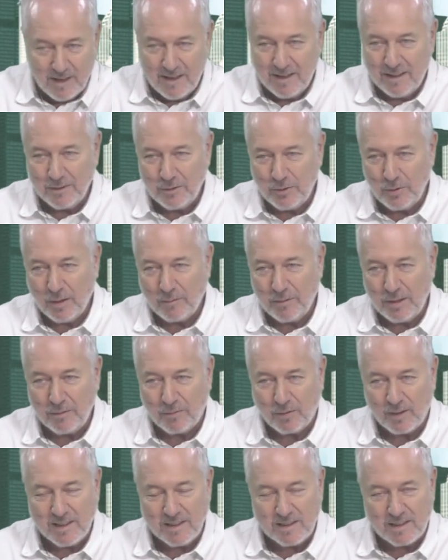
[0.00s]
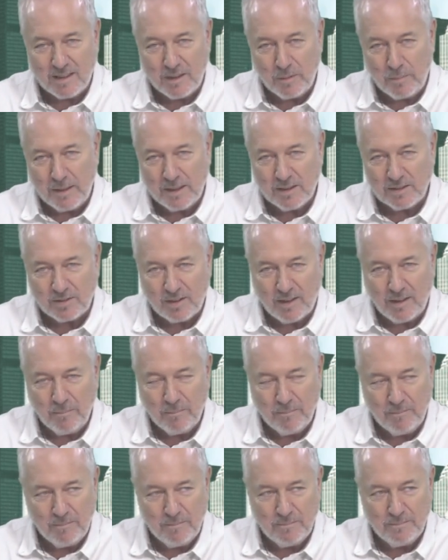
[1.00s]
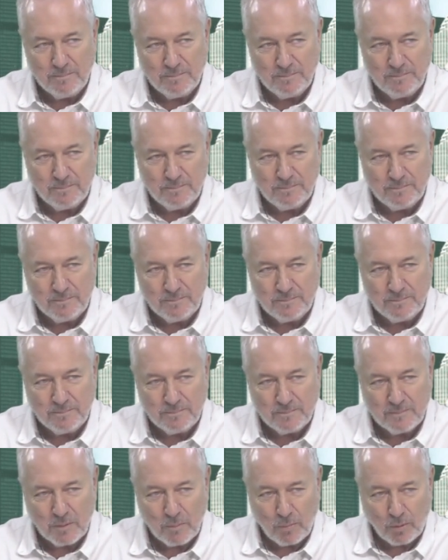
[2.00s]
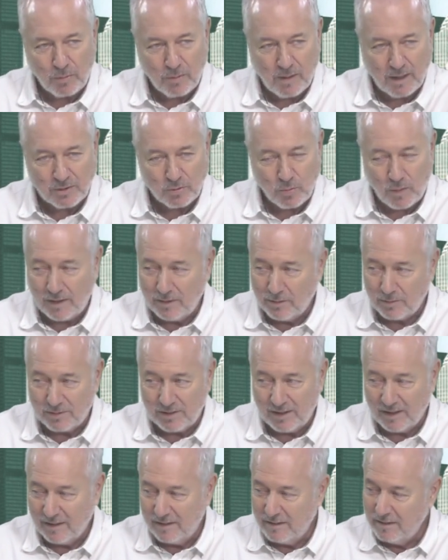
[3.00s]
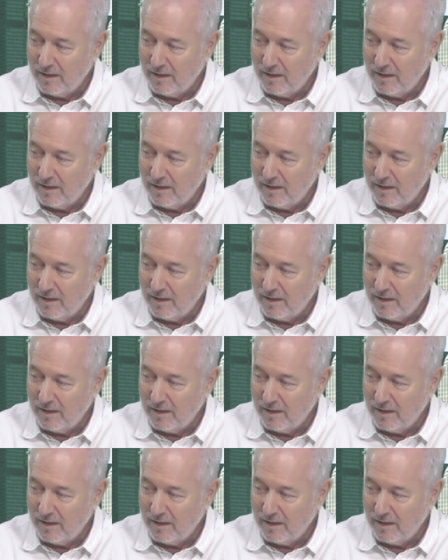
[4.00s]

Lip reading: Do you have any friends in the ministry? Por un casual, no sé.